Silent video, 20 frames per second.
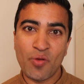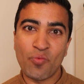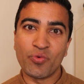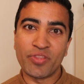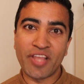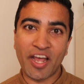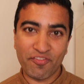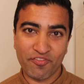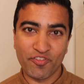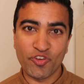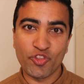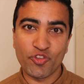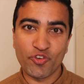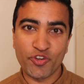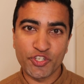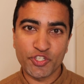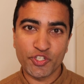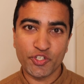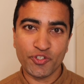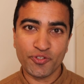Without further
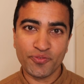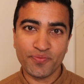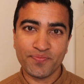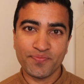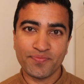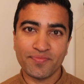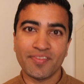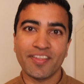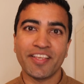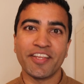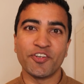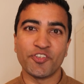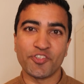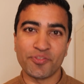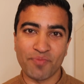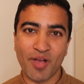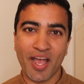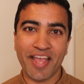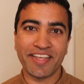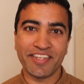ado, here's
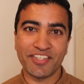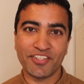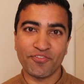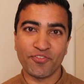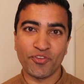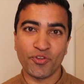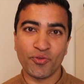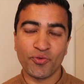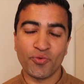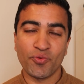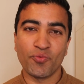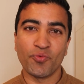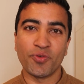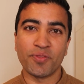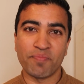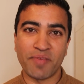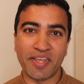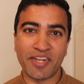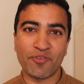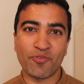my interview with
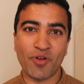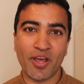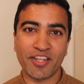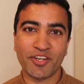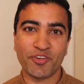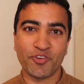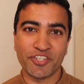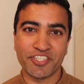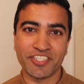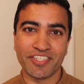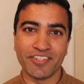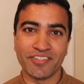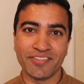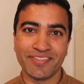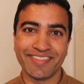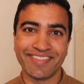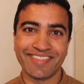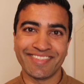Mina Radhakrishnan.